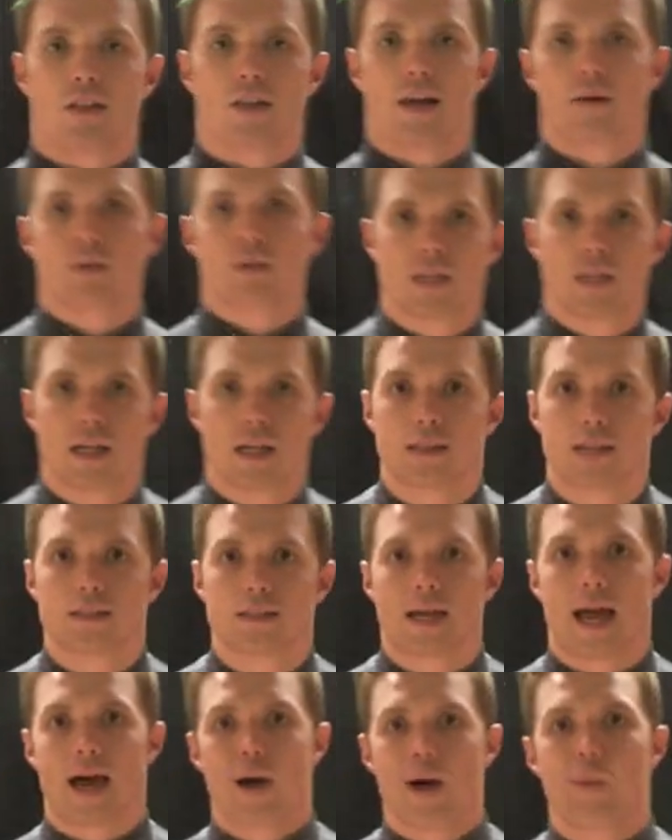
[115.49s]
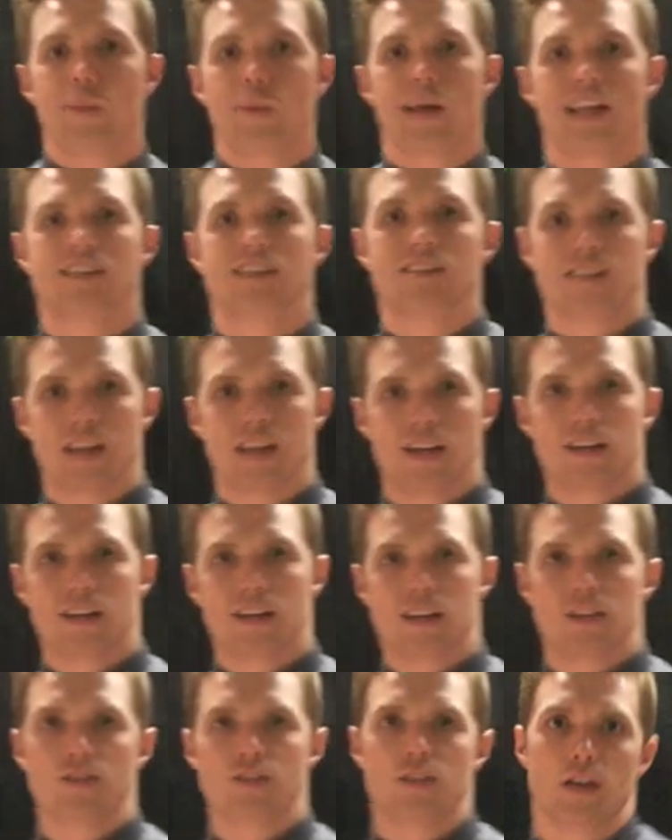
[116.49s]
That would tell us how many standard
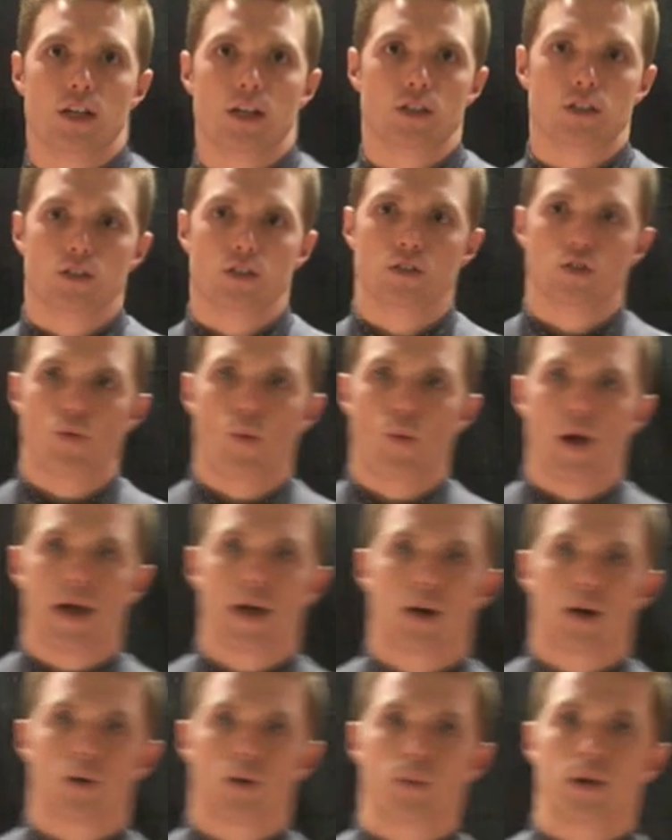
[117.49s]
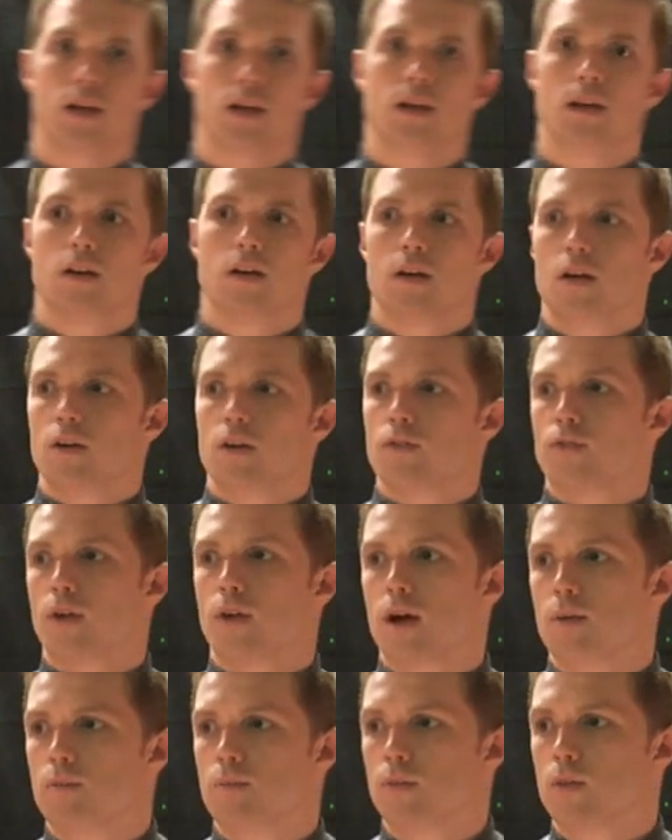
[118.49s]
deviations away are we
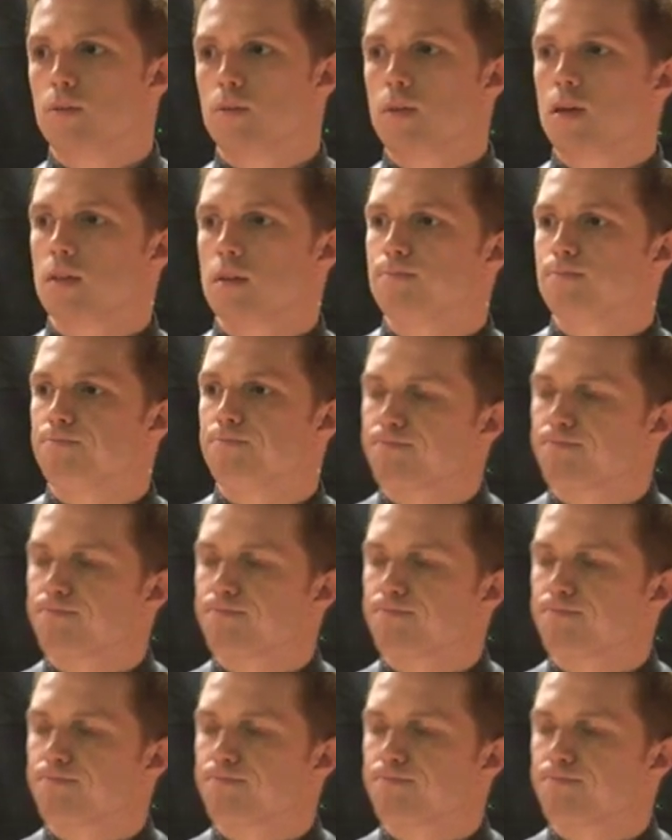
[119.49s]
from the mean.